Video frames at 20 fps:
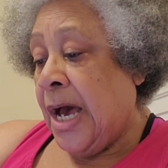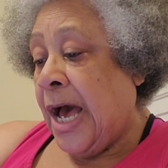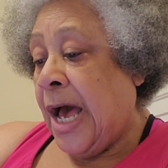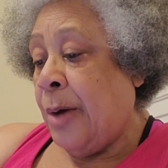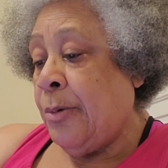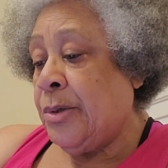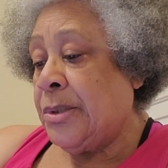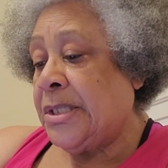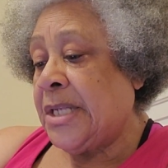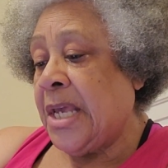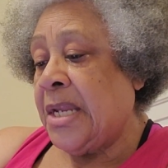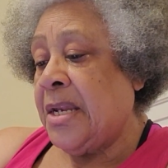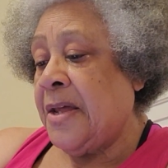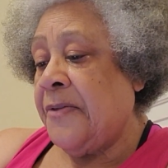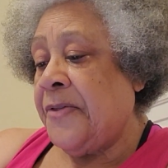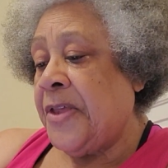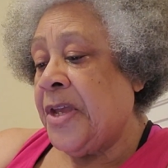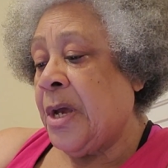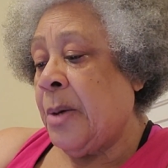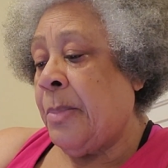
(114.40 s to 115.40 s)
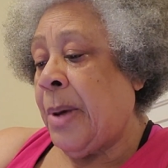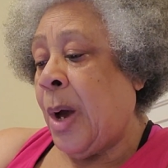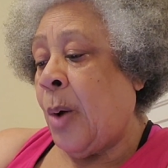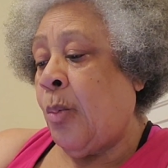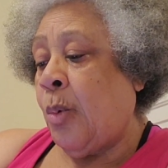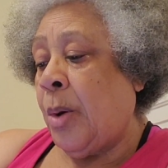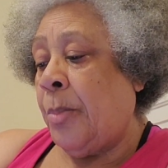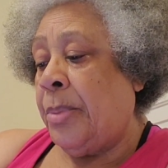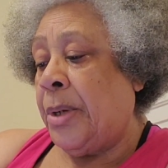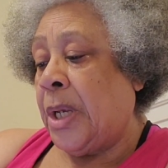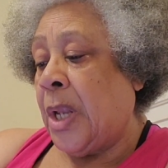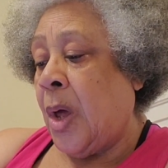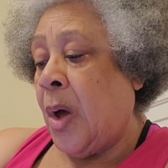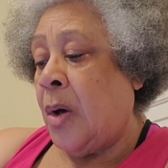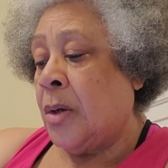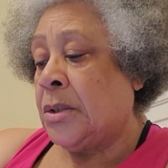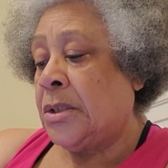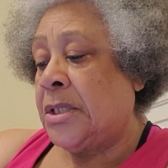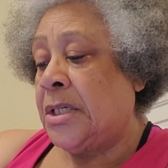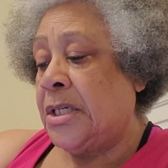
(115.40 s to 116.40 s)
I will say nothing about what
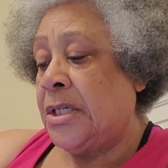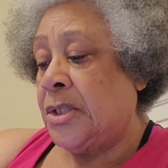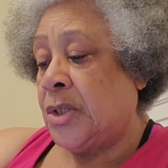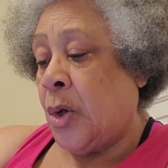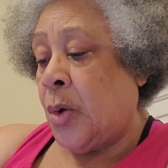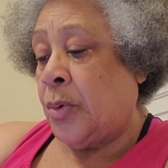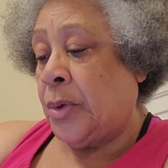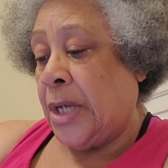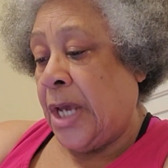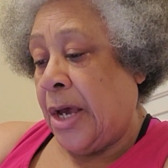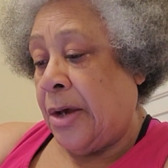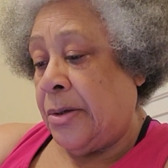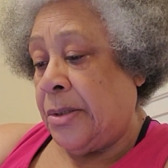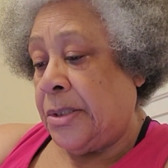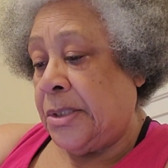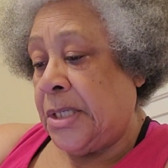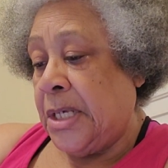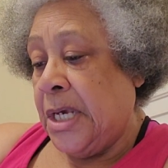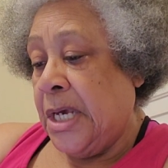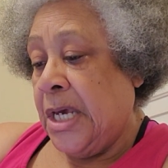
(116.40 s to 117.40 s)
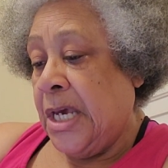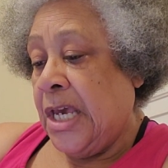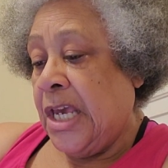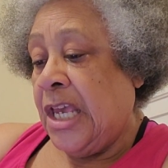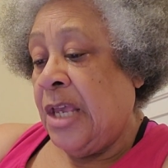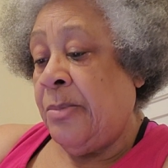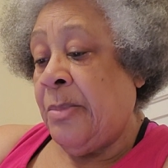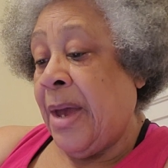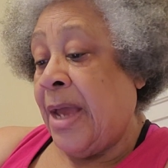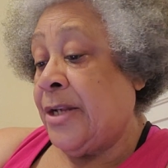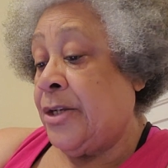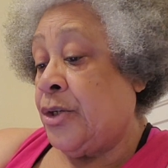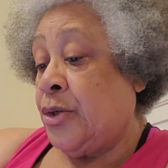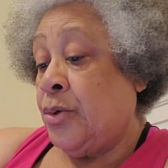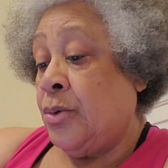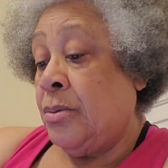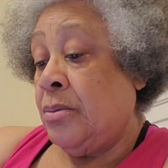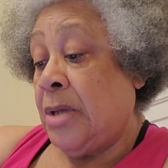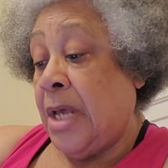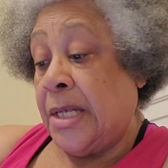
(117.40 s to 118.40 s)
belonged to his own house. He might
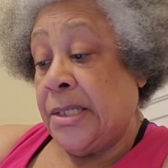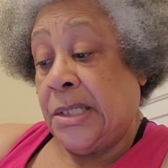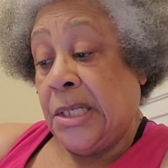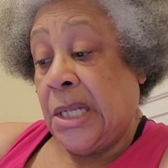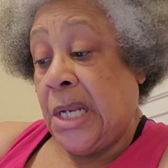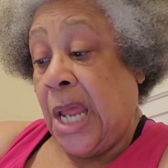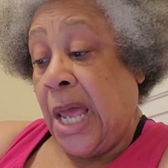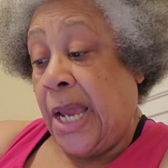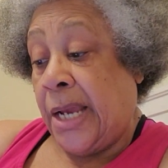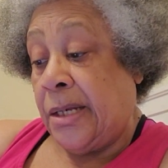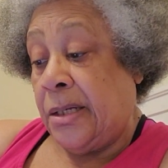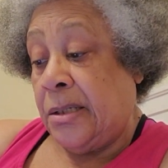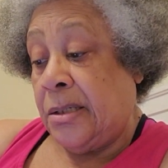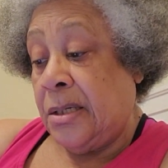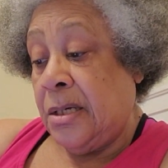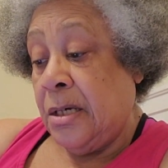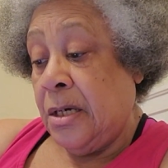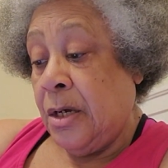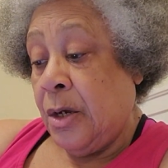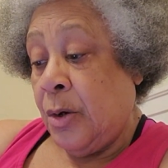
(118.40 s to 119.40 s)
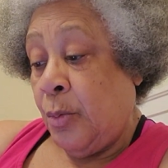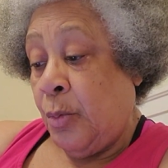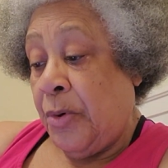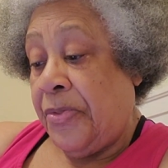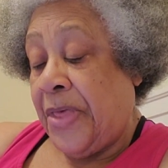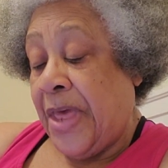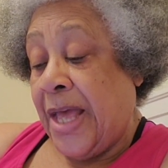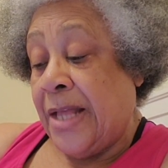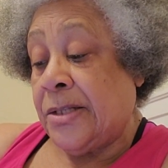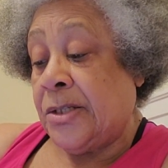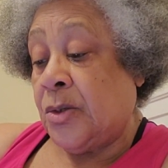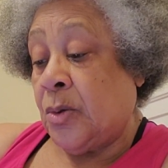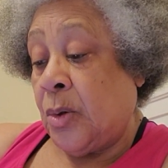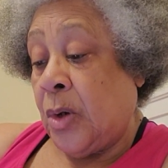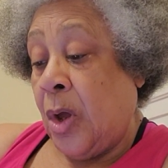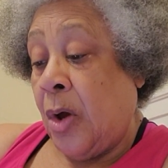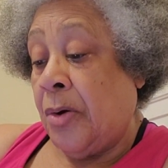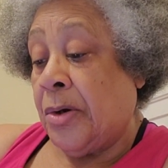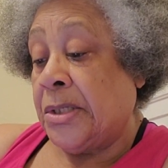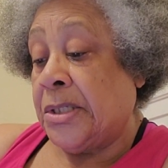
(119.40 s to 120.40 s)
do as he liked with that so
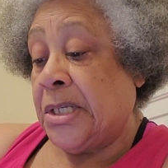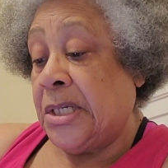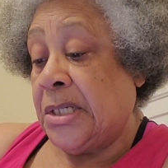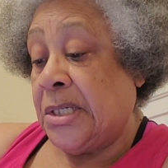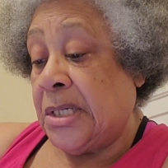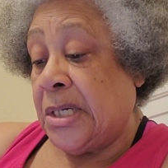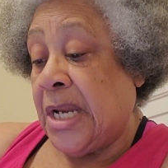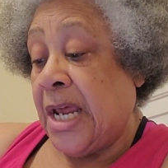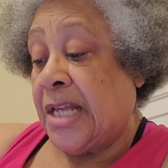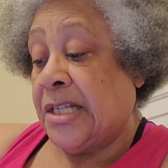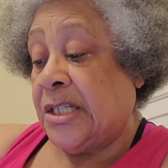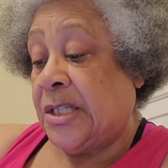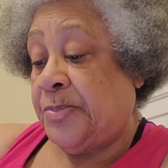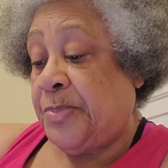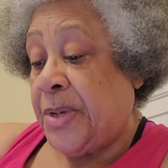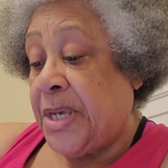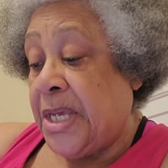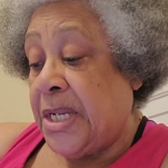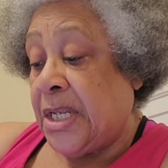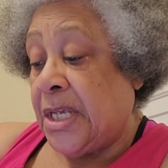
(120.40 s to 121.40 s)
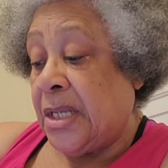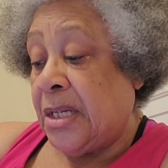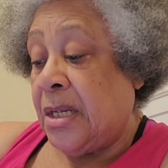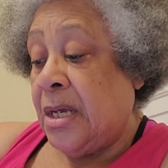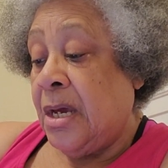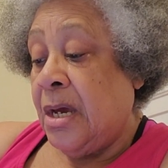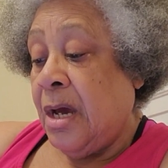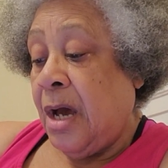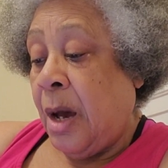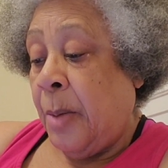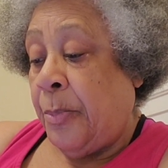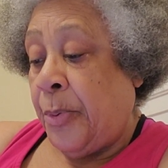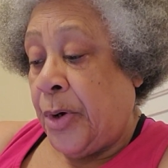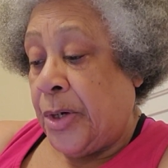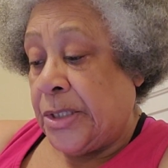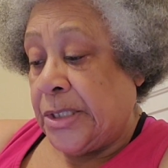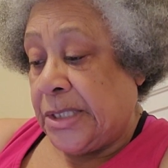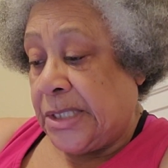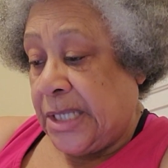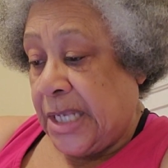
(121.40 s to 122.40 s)
long as he did not spend it
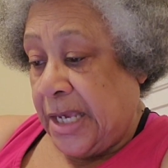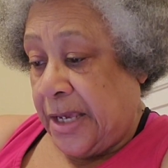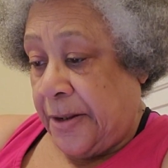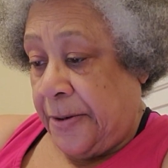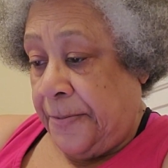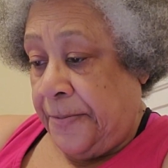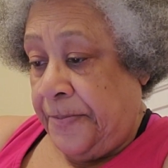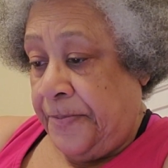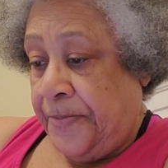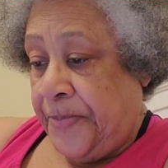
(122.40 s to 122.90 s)
upon sin.